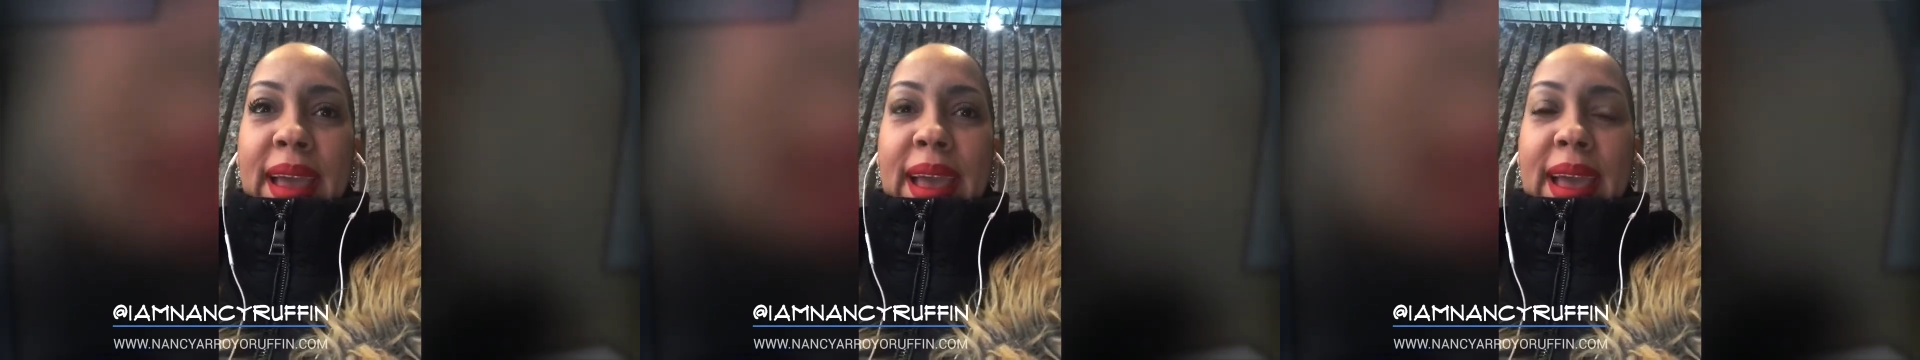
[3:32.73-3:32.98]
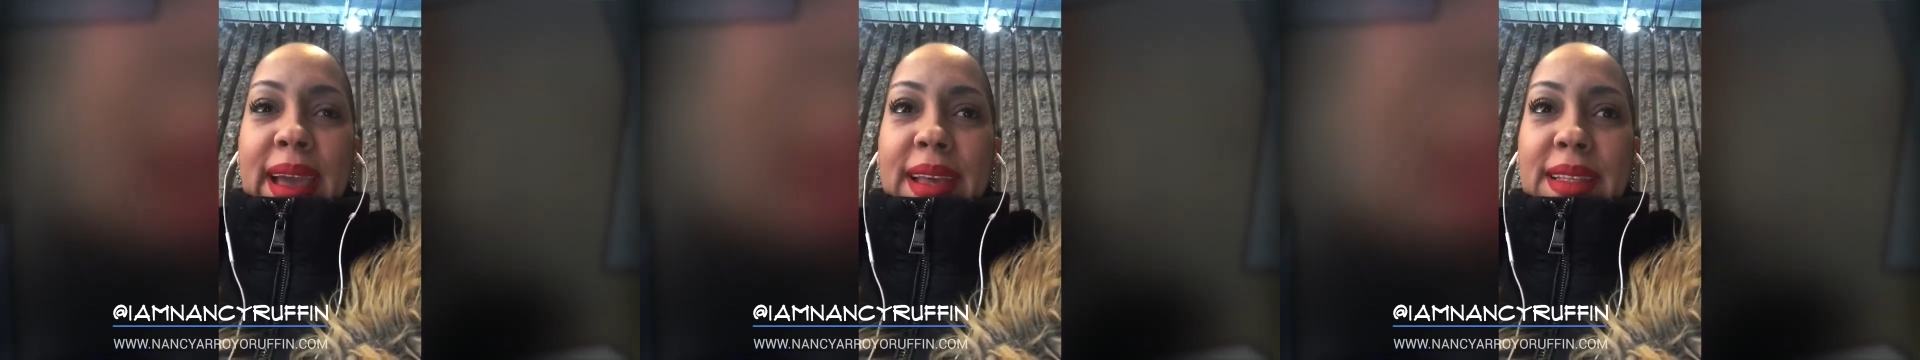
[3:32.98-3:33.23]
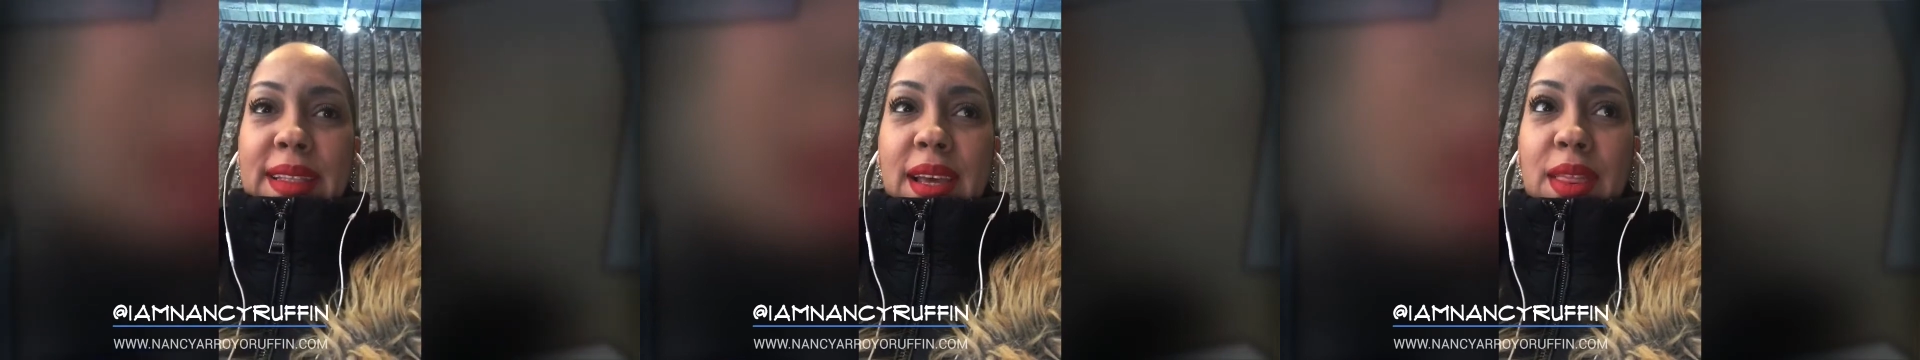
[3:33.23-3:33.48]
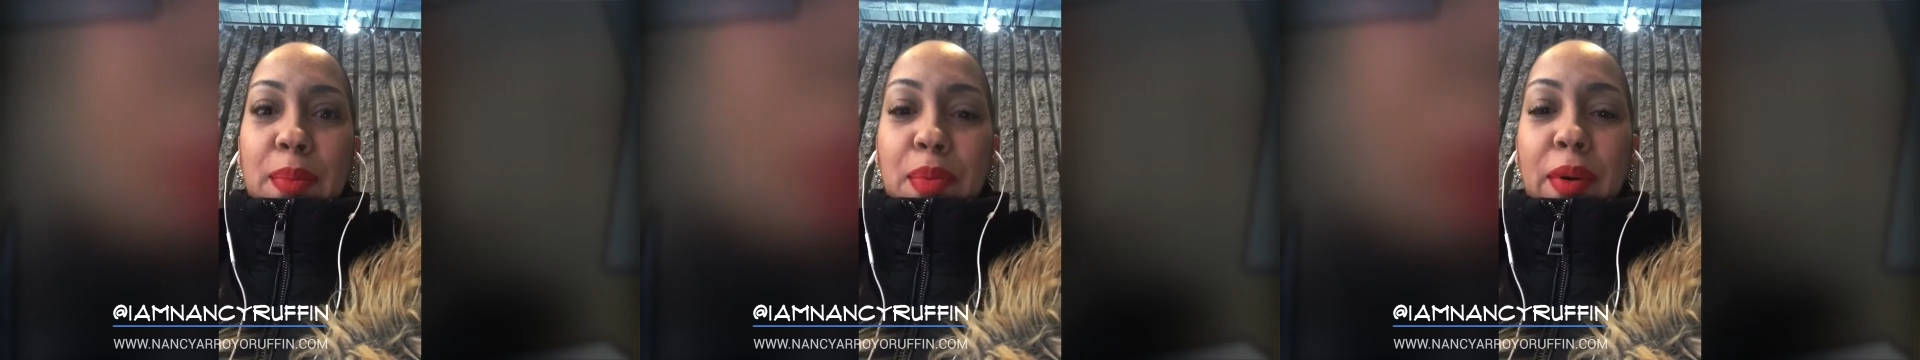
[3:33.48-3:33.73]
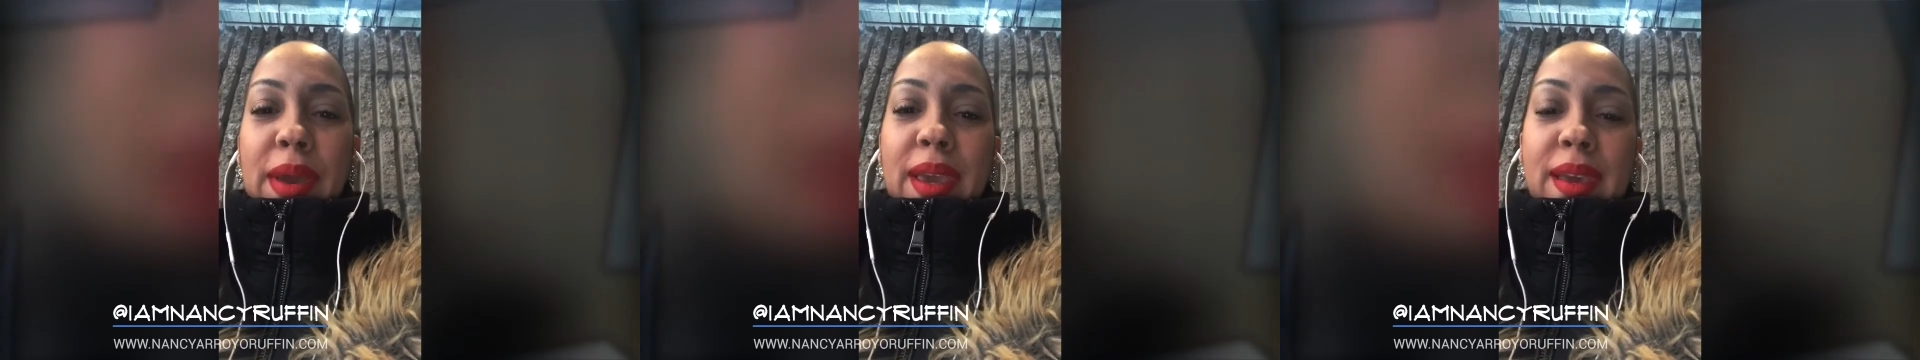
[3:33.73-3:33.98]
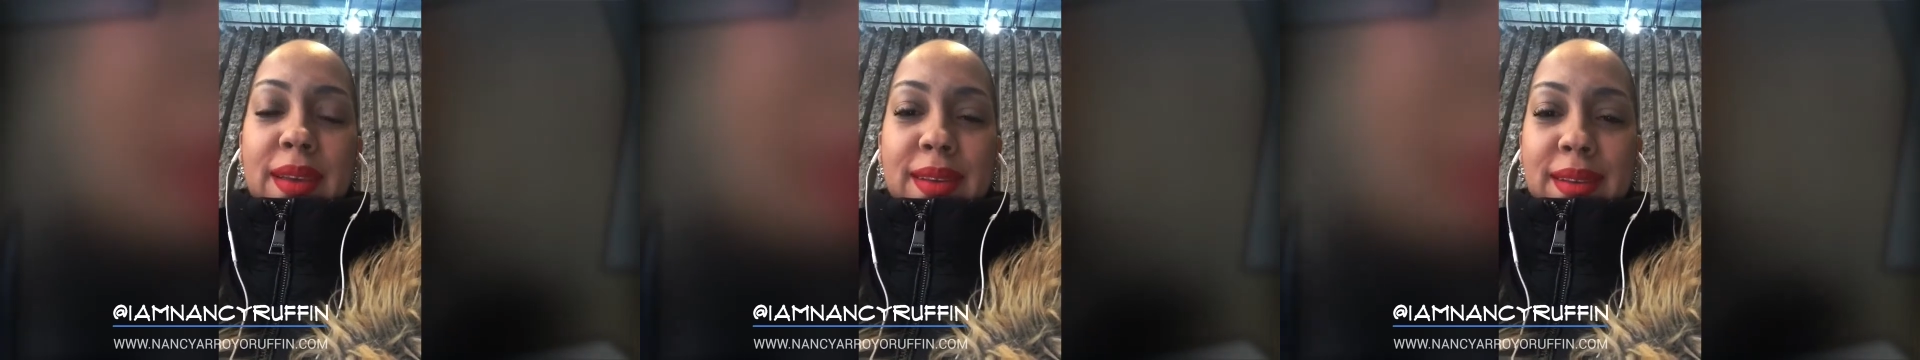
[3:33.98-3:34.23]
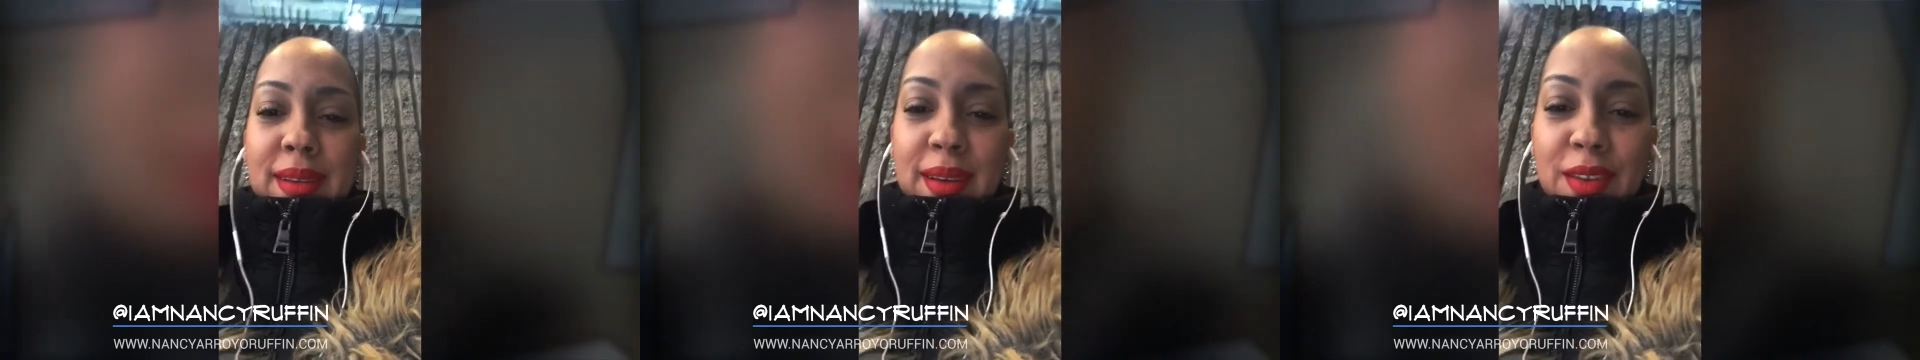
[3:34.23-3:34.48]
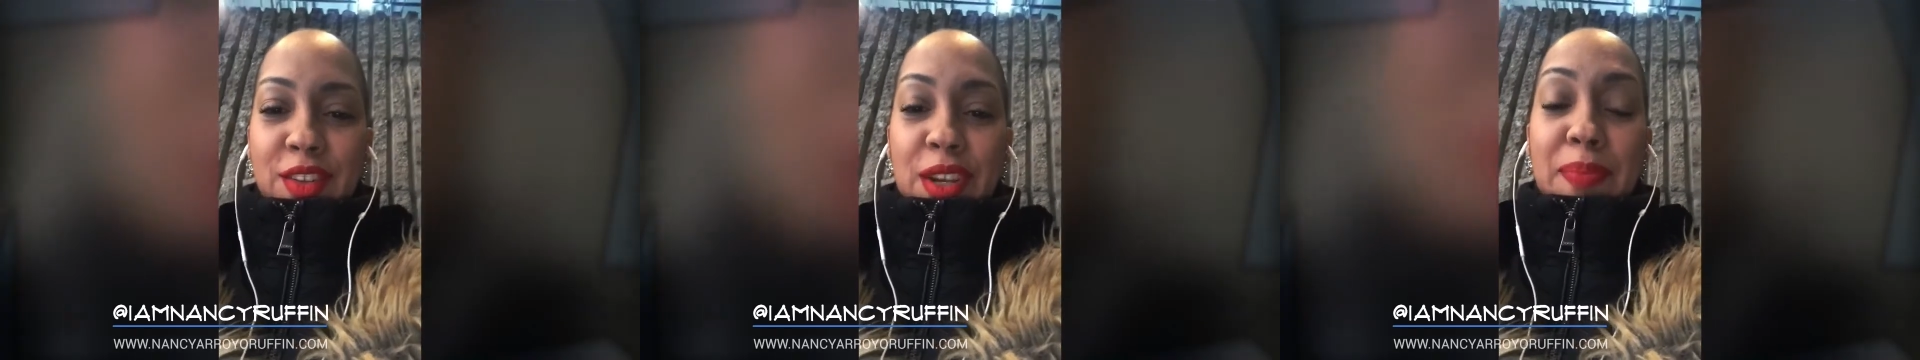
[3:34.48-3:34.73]
And the point is,
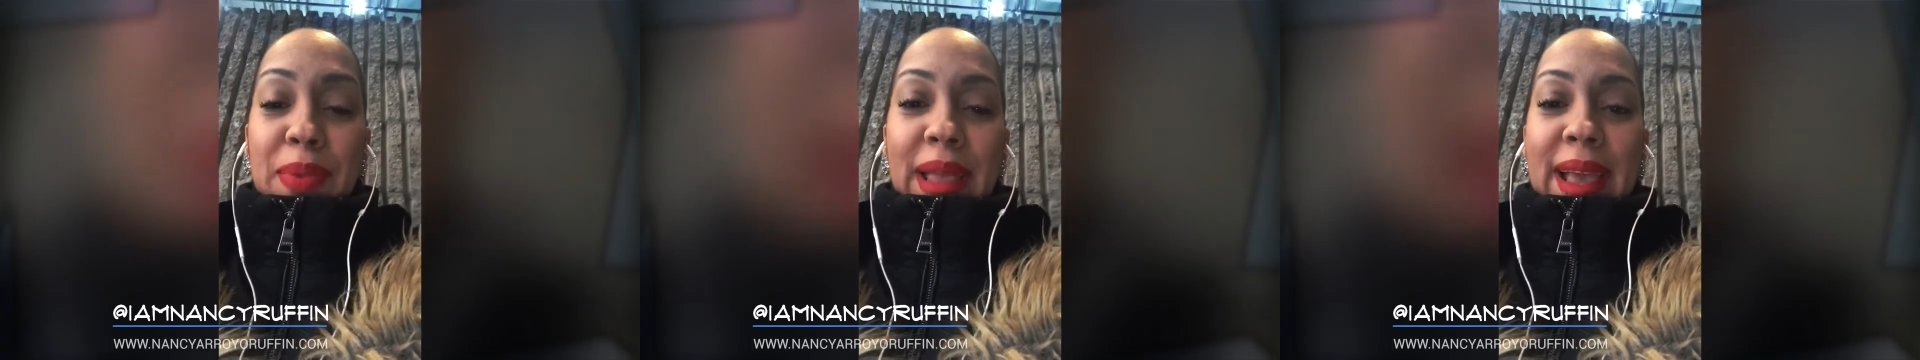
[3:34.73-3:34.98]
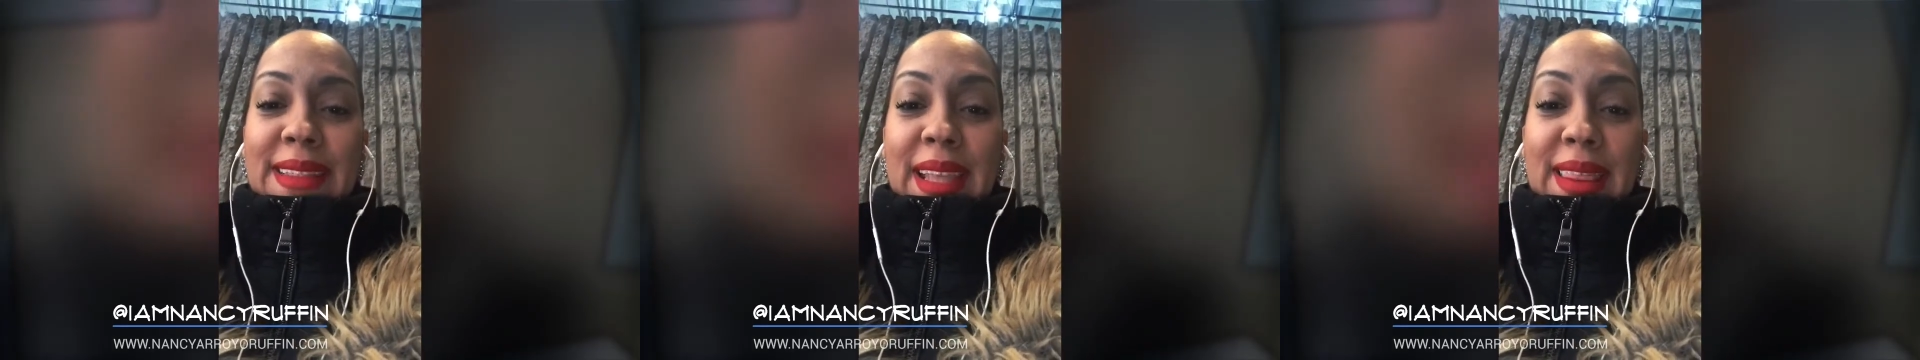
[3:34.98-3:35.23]
she planned